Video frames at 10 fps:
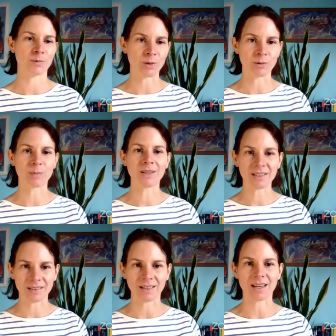we
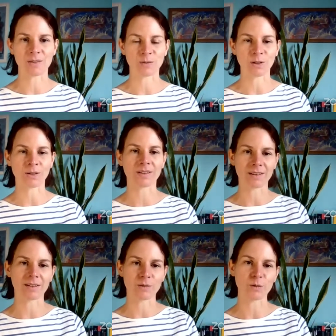repeatedly have learned
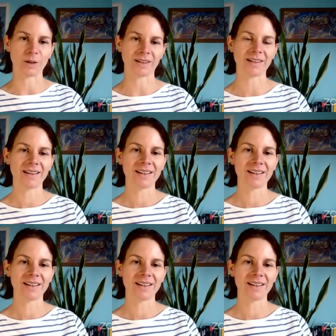the different